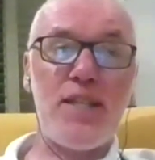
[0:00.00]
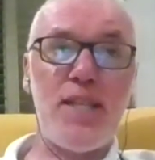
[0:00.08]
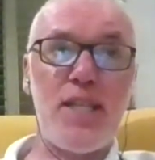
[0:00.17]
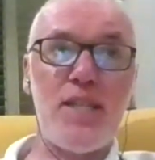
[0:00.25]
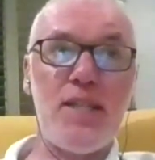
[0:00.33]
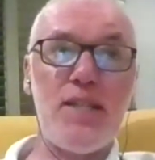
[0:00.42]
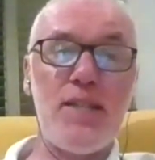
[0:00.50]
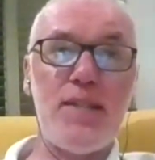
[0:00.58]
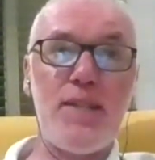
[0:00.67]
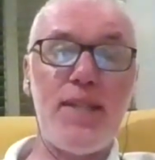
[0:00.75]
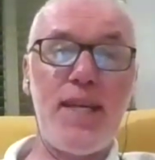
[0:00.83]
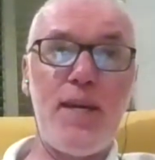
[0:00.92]
And
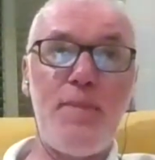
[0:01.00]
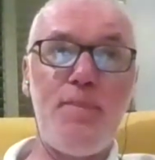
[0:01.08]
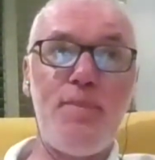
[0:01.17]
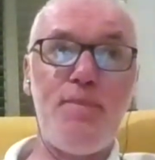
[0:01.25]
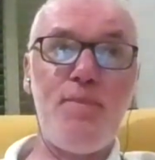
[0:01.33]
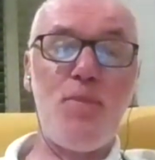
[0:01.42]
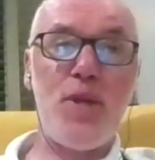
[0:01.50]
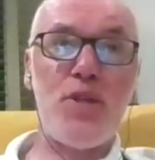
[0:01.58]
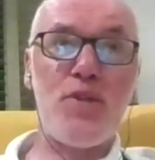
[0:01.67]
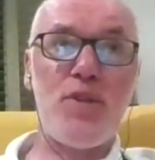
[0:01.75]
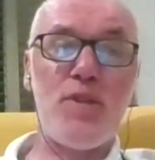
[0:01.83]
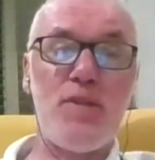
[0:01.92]
then when
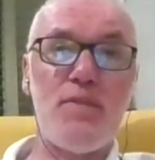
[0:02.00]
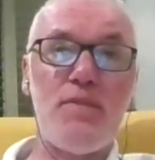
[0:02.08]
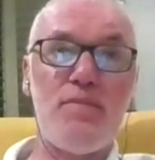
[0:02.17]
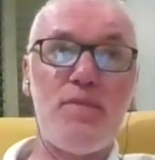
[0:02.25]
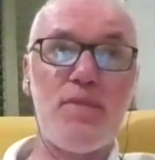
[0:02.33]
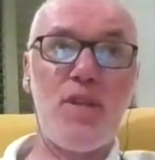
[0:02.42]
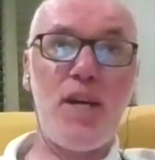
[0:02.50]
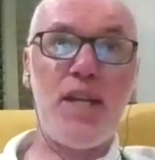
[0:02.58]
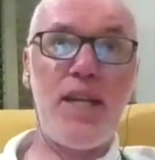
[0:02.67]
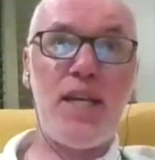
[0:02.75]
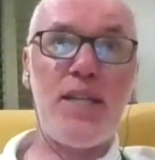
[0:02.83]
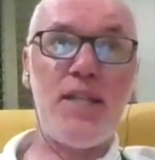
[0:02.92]
the
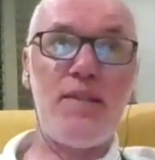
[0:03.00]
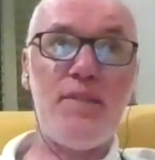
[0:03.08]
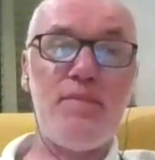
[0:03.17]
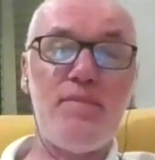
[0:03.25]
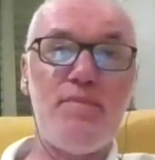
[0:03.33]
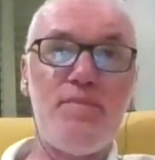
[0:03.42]
kind lady